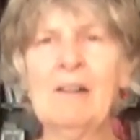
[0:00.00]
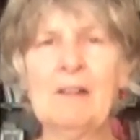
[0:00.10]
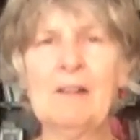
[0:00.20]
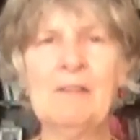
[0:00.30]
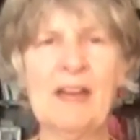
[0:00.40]

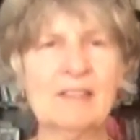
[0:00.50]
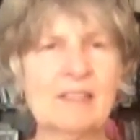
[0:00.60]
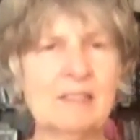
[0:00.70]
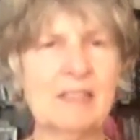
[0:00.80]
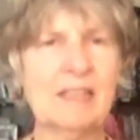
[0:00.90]
that's
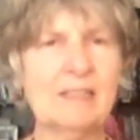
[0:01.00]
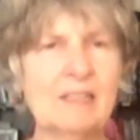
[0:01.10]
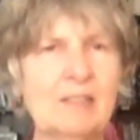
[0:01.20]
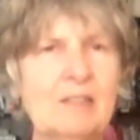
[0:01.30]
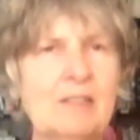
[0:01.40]

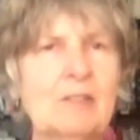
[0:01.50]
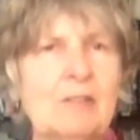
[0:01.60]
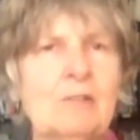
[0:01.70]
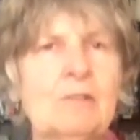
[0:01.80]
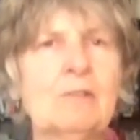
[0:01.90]
intended
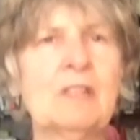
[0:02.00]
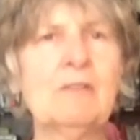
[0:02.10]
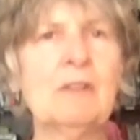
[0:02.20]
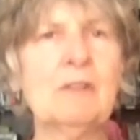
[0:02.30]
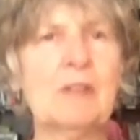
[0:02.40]
to
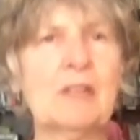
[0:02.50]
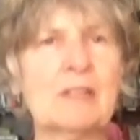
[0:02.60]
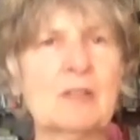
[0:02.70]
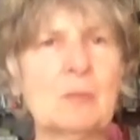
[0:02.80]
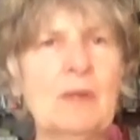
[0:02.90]
give you the
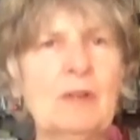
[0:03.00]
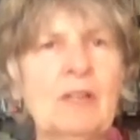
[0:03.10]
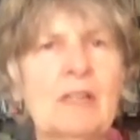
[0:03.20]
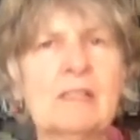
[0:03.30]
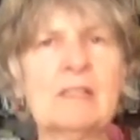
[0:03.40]

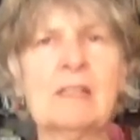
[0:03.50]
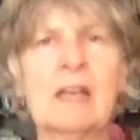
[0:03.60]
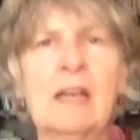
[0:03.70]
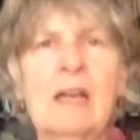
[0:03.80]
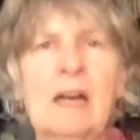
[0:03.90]
experience
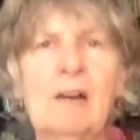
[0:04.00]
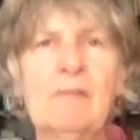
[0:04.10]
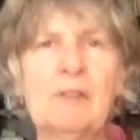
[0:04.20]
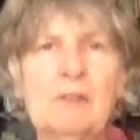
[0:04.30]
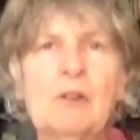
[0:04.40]

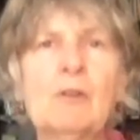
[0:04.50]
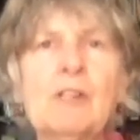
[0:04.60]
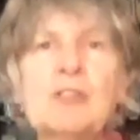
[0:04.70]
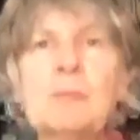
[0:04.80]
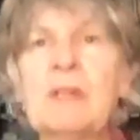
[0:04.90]
of the
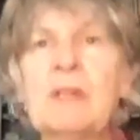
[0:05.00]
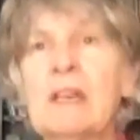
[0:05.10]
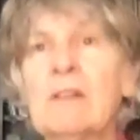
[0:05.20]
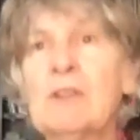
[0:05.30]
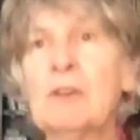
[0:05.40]
nourishment
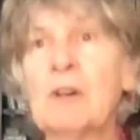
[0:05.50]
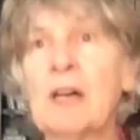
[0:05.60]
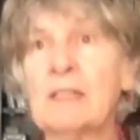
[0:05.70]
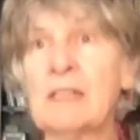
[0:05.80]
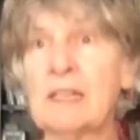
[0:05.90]
of your
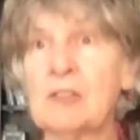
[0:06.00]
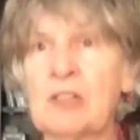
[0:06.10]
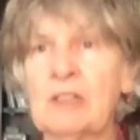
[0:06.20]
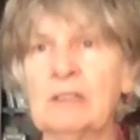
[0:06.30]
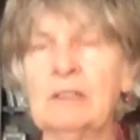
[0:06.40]

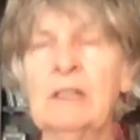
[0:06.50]
attention.